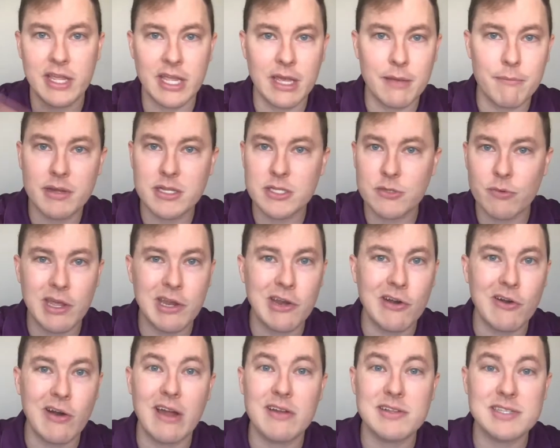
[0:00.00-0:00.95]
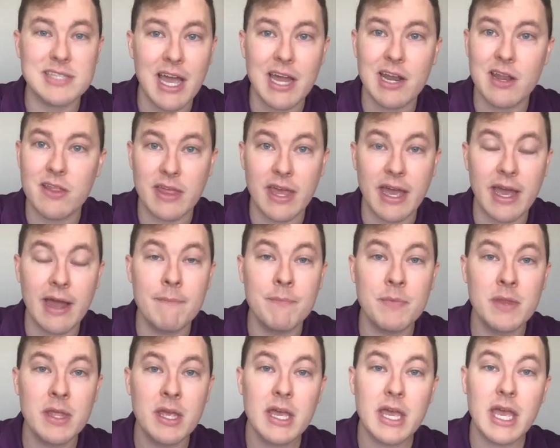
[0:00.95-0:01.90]
in between or outside of that,
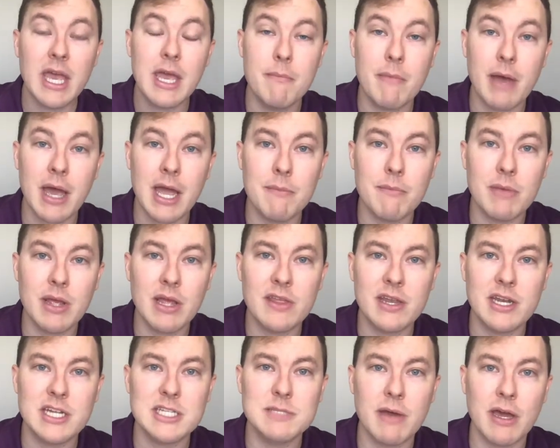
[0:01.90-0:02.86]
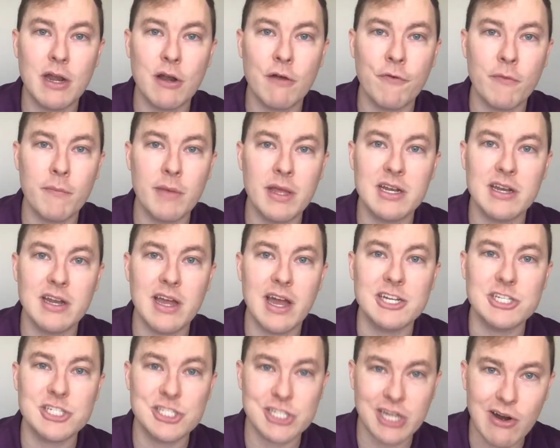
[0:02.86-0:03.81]
it might be that it's better for me to not
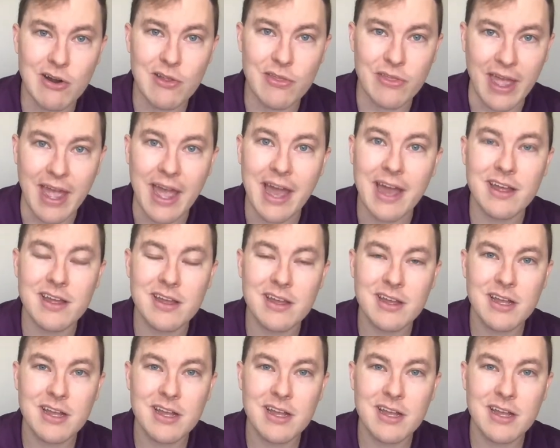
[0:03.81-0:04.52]
share that